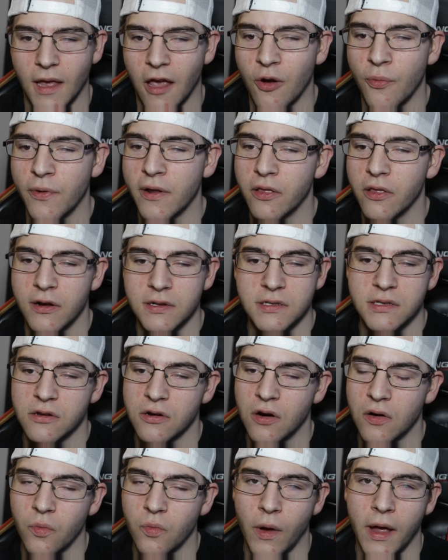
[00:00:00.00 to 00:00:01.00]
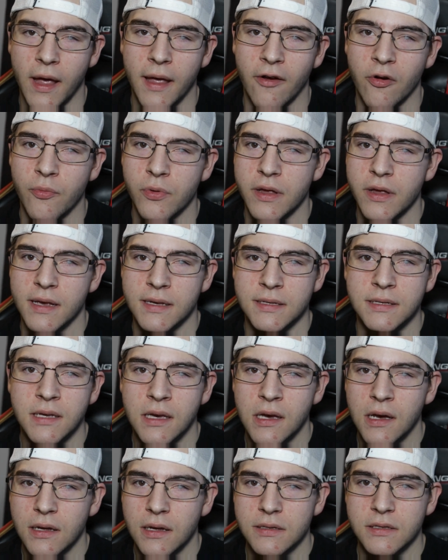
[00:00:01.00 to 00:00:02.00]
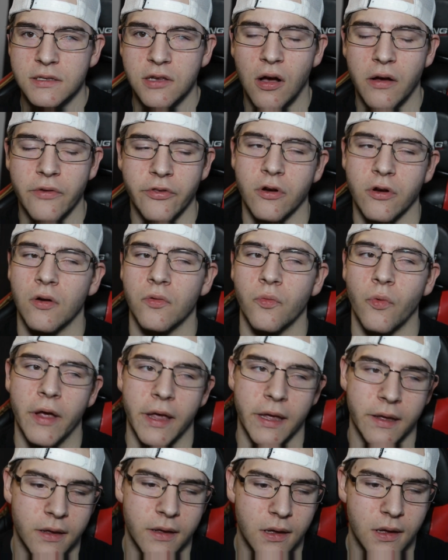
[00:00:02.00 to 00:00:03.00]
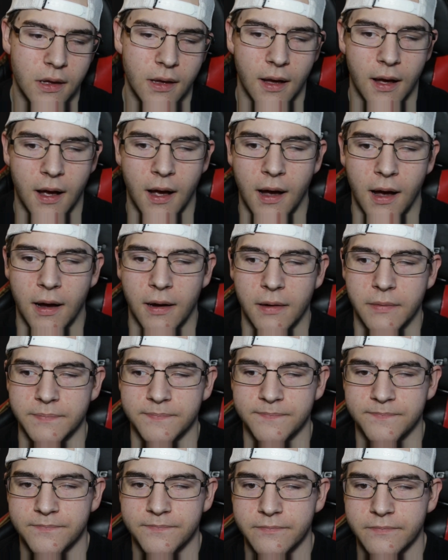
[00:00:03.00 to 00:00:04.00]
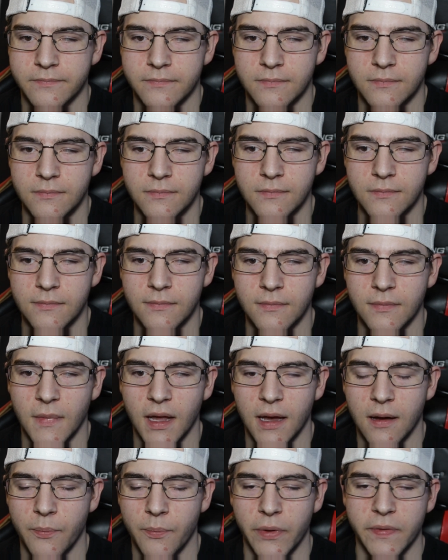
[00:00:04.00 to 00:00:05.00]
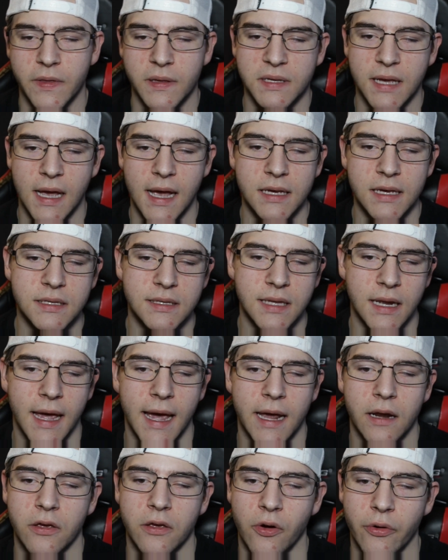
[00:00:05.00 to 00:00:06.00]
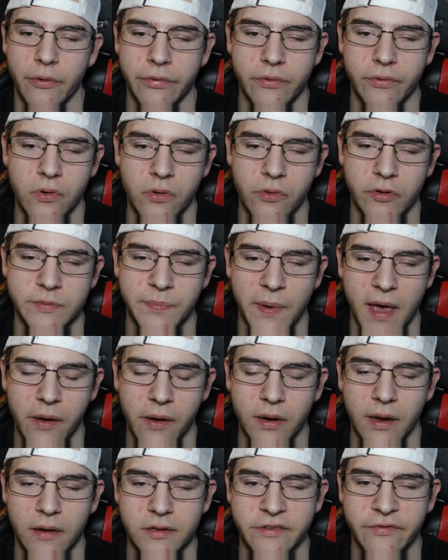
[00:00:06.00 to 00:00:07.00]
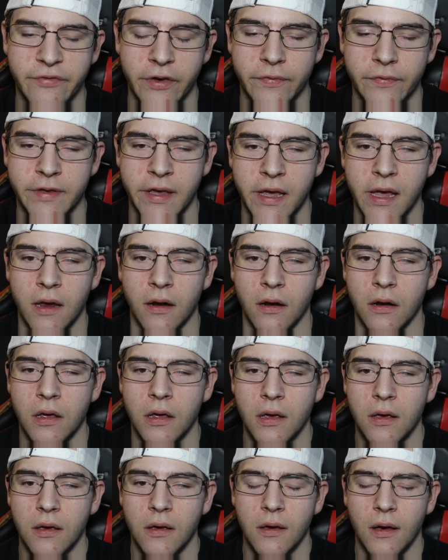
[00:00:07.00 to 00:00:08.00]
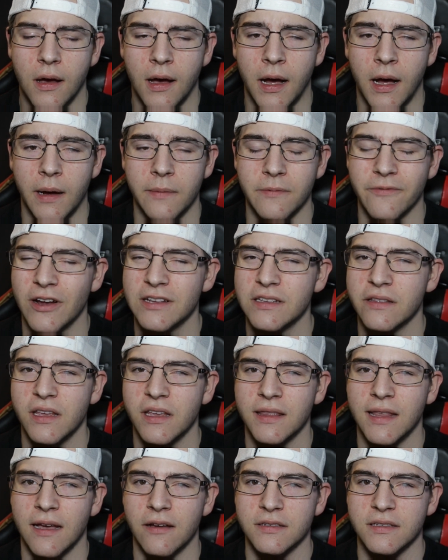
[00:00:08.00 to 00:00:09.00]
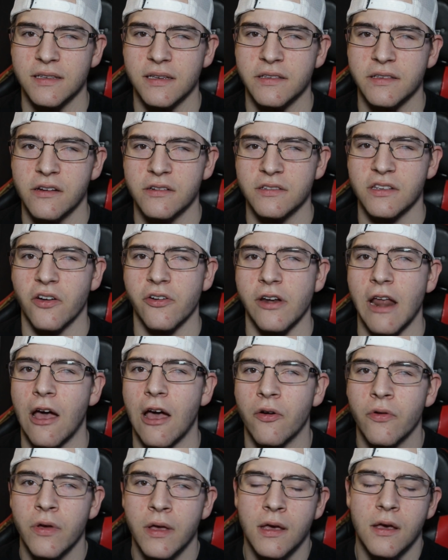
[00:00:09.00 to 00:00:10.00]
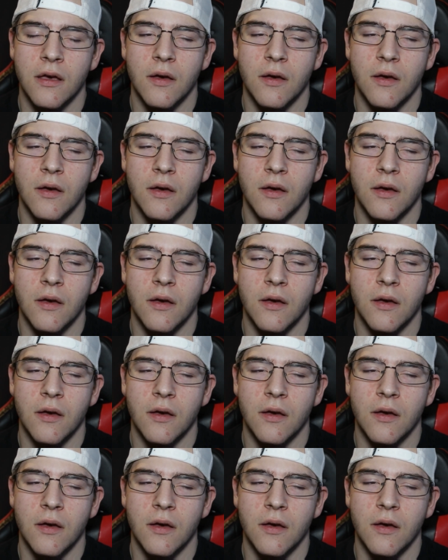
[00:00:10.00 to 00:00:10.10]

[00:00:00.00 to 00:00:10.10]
Everybody learns in their own way. Everybody is tall in their own way. But the test that I had to go through, it was back when I was 15. Crazy to think that was 6 years ago now.